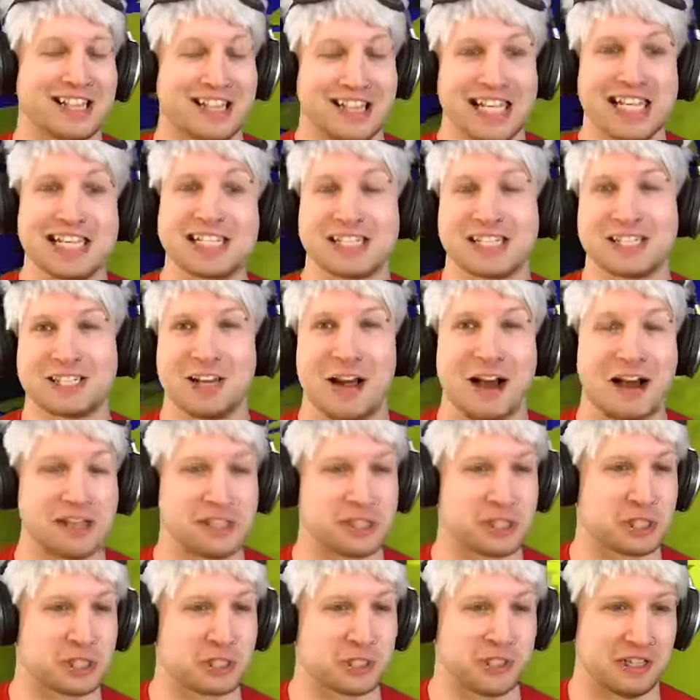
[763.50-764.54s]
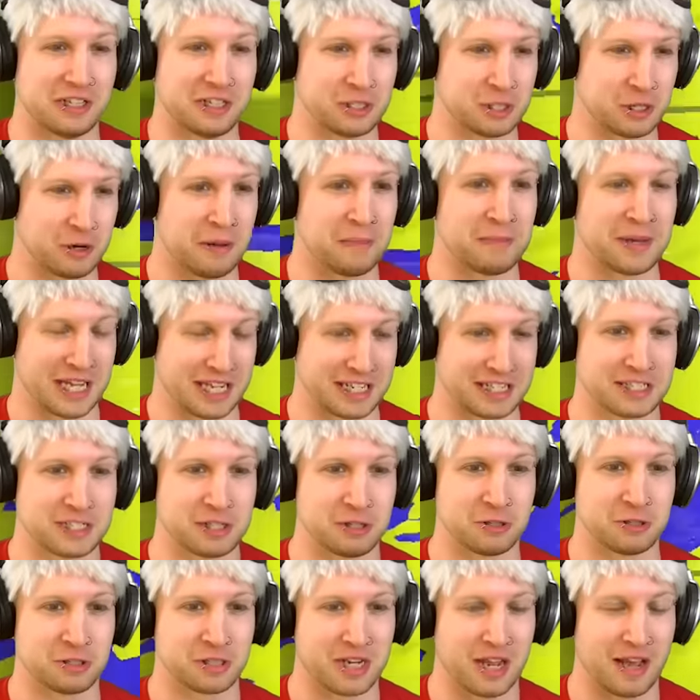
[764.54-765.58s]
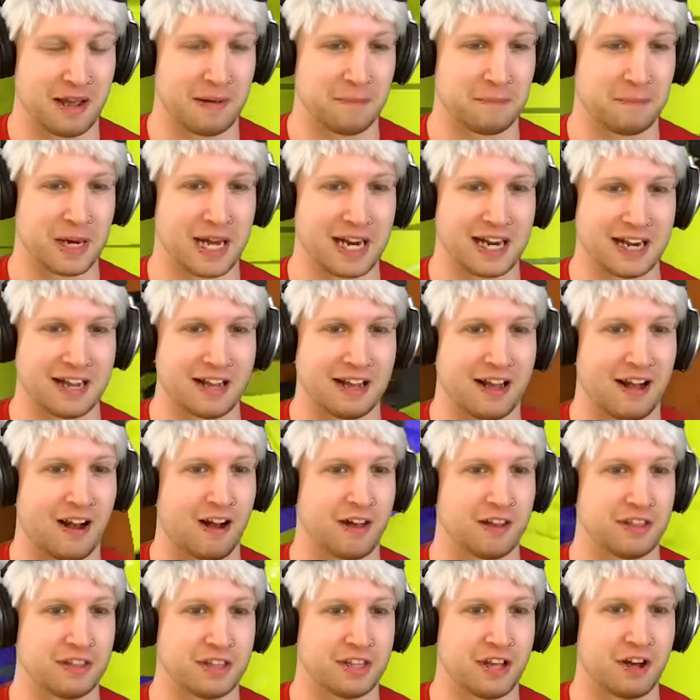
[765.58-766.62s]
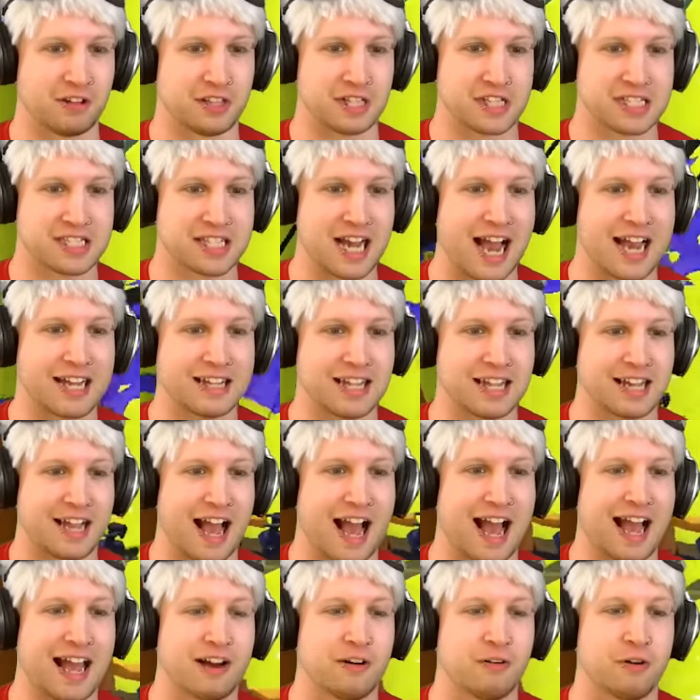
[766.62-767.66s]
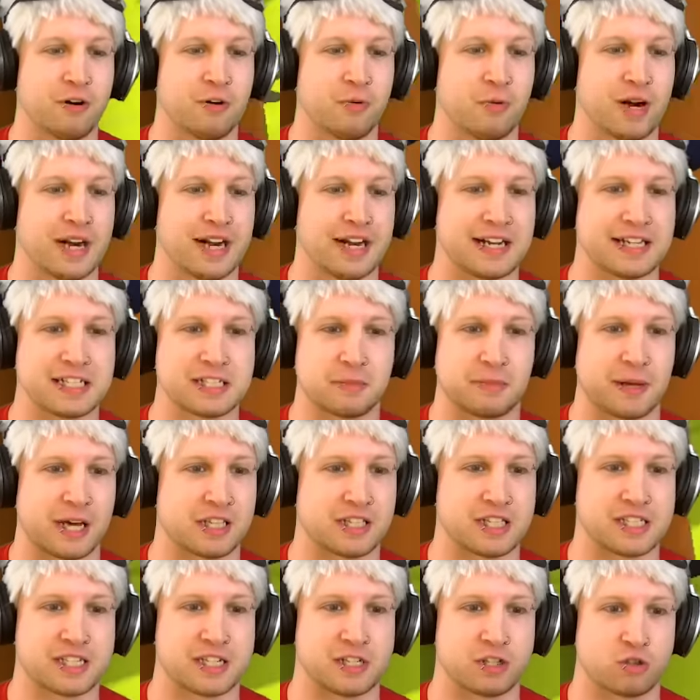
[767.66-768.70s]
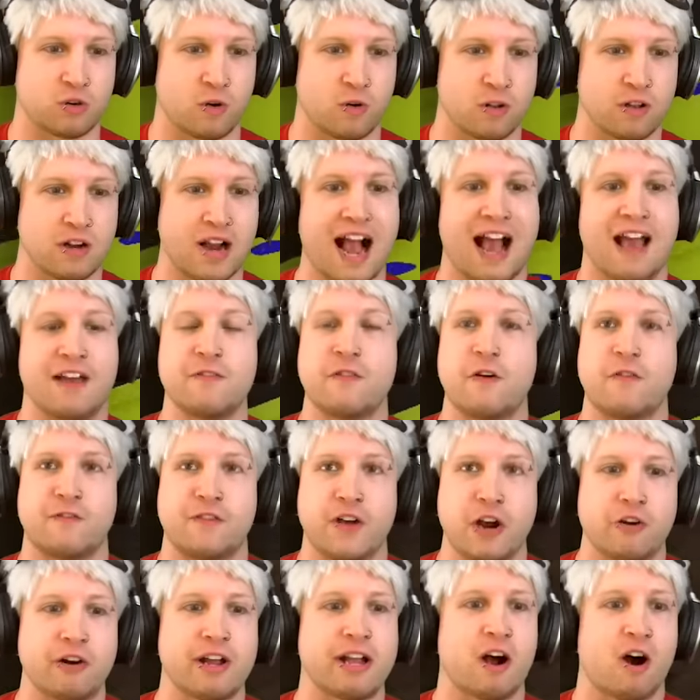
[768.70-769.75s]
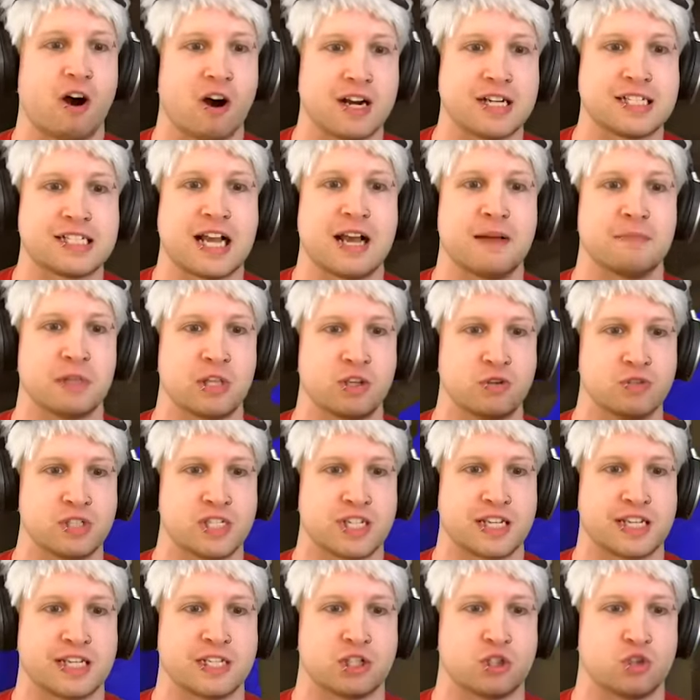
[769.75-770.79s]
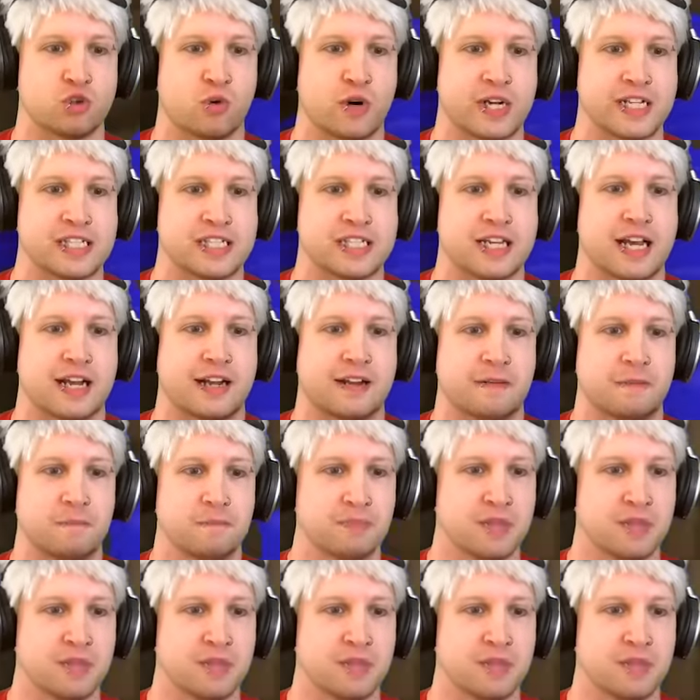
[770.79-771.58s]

This is not just a legitimate excuse, but on the side, like, I don't know what it is about this controller. I have a very hard time using its joystick.